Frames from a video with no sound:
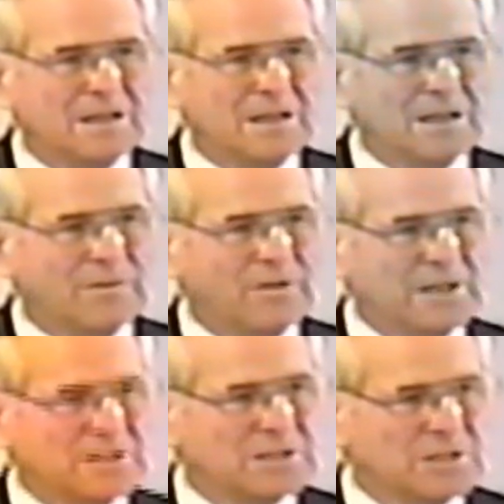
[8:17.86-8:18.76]
He had
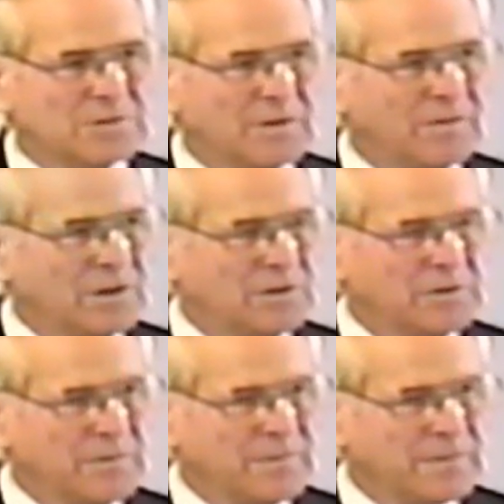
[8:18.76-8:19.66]
finished his
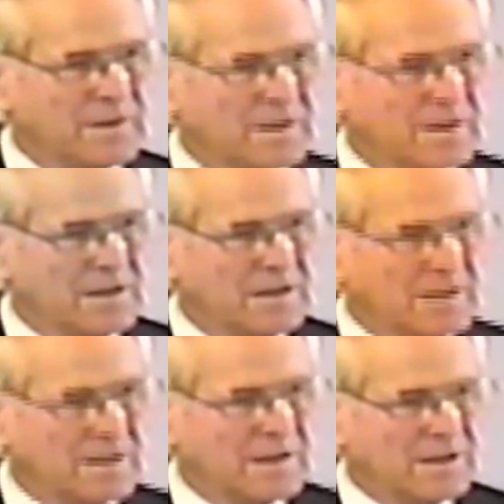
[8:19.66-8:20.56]
review,
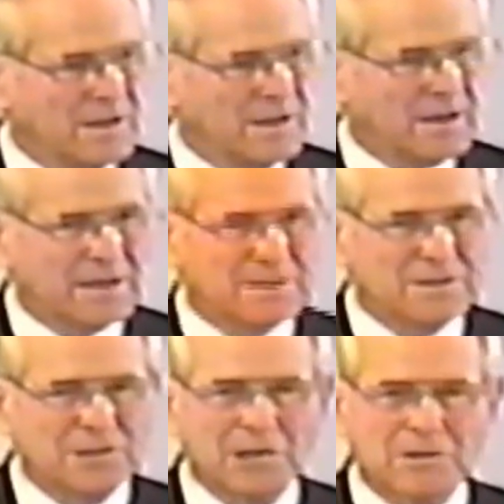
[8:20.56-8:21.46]
and a
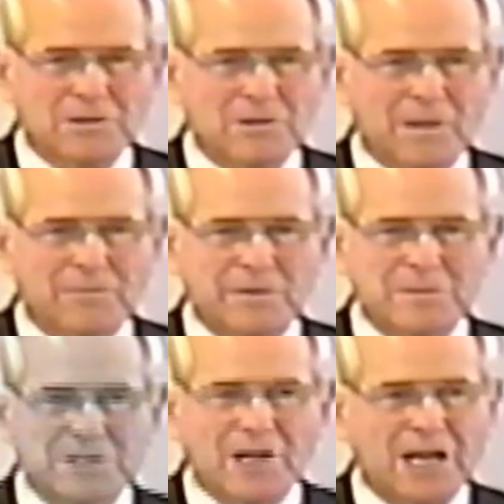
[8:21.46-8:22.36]
tear dropped from
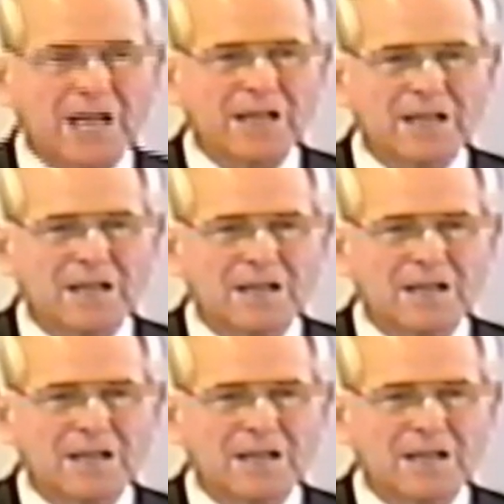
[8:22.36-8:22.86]
his eye.